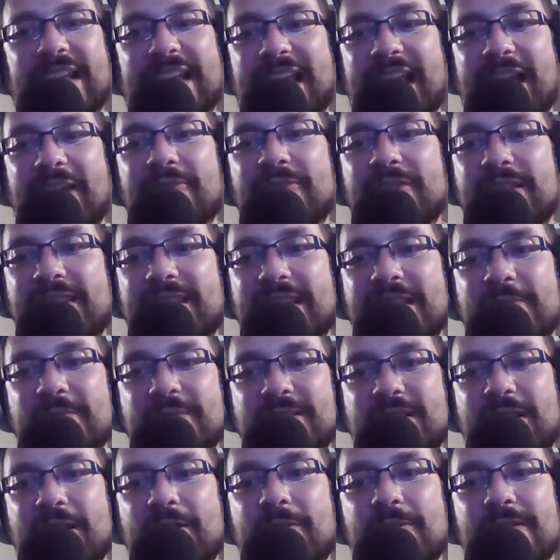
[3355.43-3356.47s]
Like everything
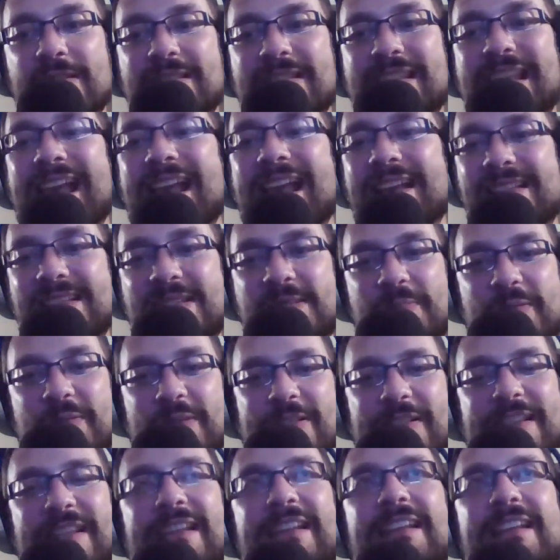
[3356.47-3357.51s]
was going
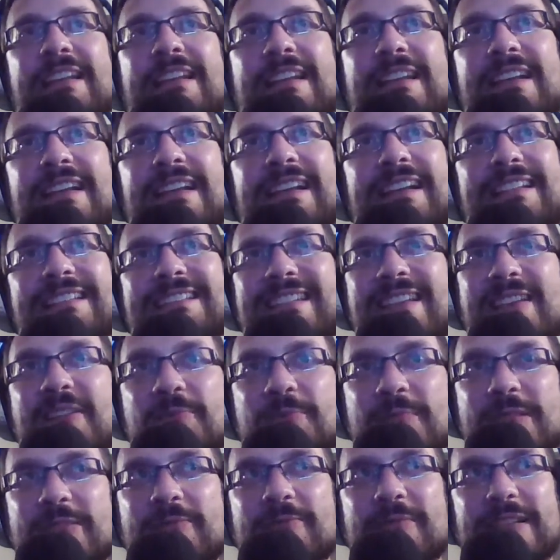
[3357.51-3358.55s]
textbook
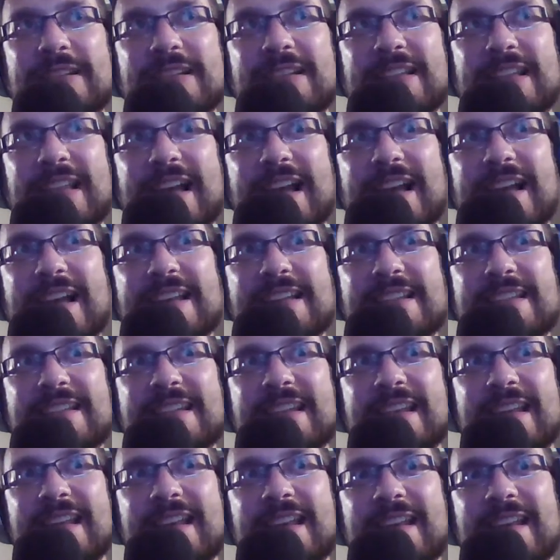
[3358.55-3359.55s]
until we realized